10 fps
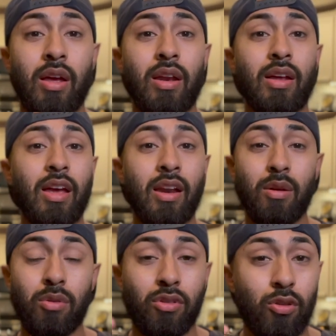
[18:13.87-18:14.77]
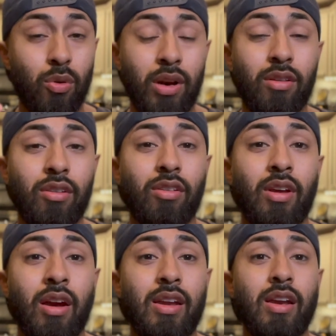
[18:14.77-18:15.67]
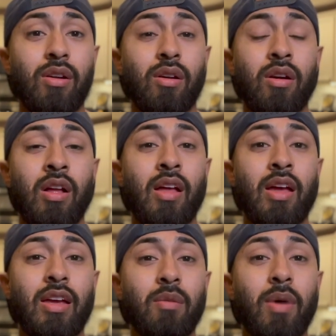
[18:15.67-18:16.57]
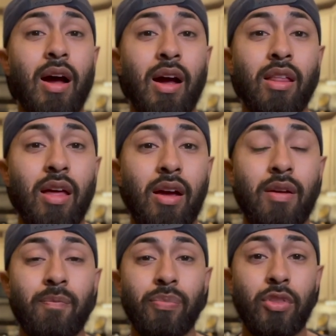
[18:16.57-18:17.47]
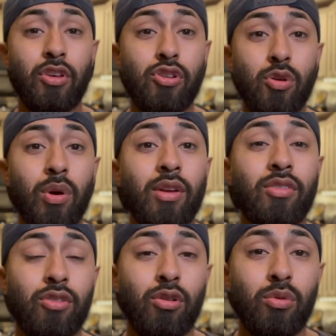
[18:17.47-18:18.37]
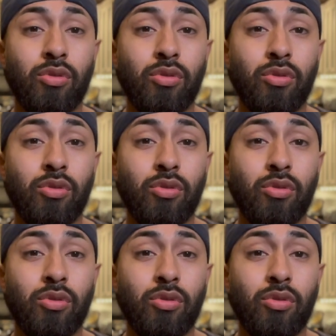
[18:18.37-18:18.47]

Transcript: And again, it was great to just kind of hear him highlight the U S two.